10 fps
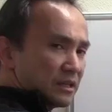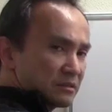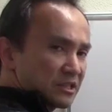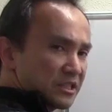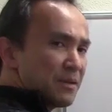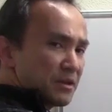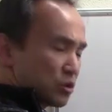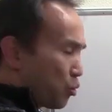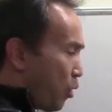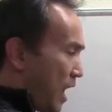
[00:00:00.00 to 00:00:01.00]
statement,
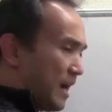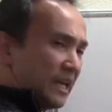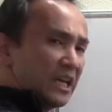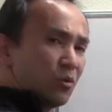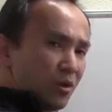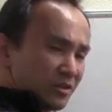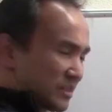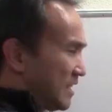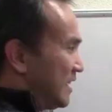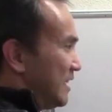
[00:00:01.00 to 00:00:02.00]
y equals.
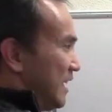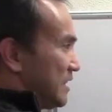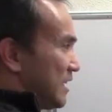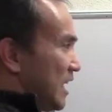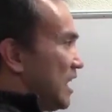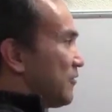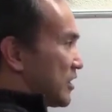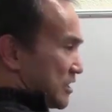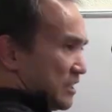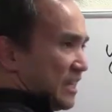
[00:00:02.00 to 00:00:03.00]
And then
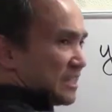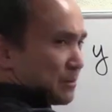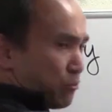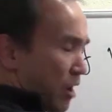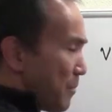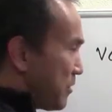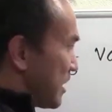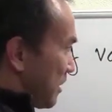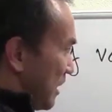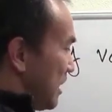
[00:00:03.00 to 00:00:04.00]
inversely is a
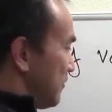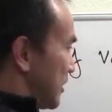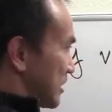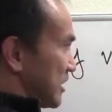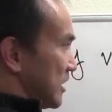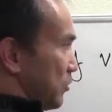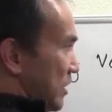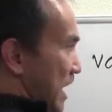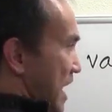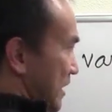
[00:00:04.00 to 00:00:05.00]
property inversely with
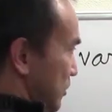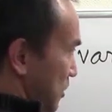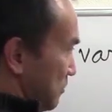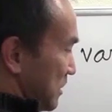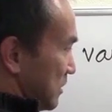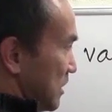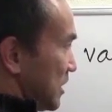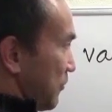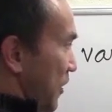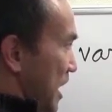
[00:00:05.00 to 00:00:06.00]
x. So this
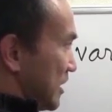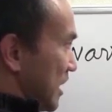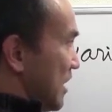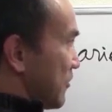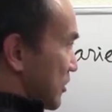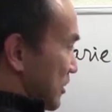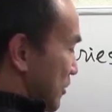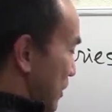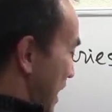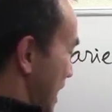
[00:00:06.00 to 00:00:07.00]
phrase inversely
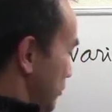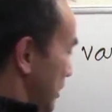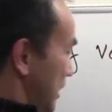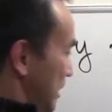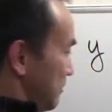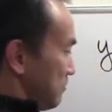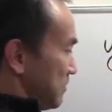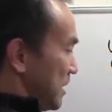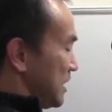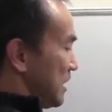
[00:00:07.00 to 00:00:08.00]
with x right here
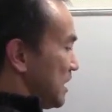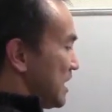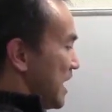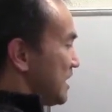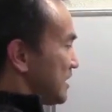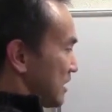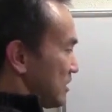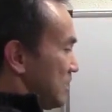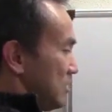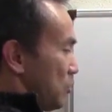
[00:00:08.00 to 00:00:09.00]
indicates that
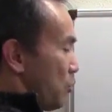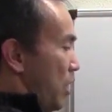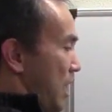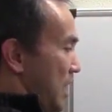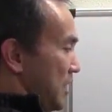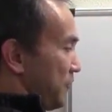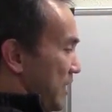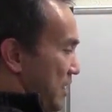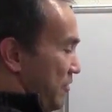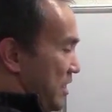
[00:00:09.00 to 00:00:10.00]
y
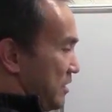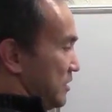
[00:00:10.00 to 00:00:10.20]
varies